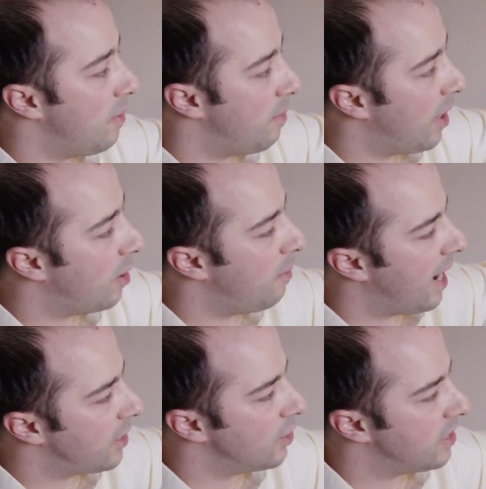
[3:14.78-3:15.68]
better
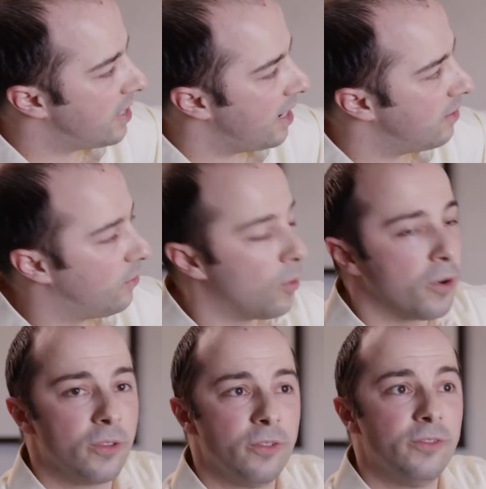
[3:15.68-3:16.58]
match than, say, the
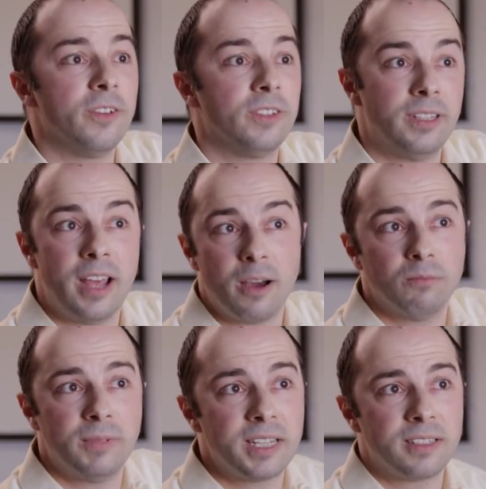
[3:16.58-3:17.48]
4th or 5th down.
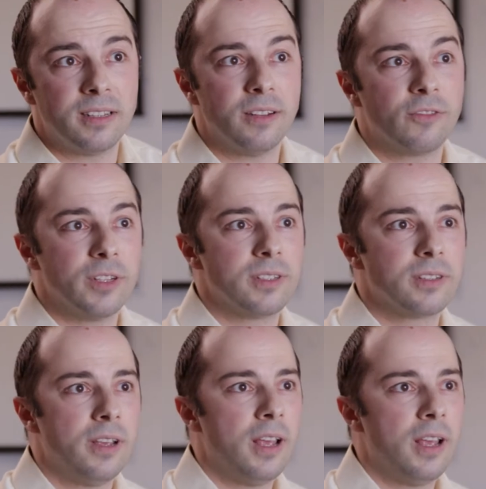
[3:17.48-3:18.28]
That's the difference.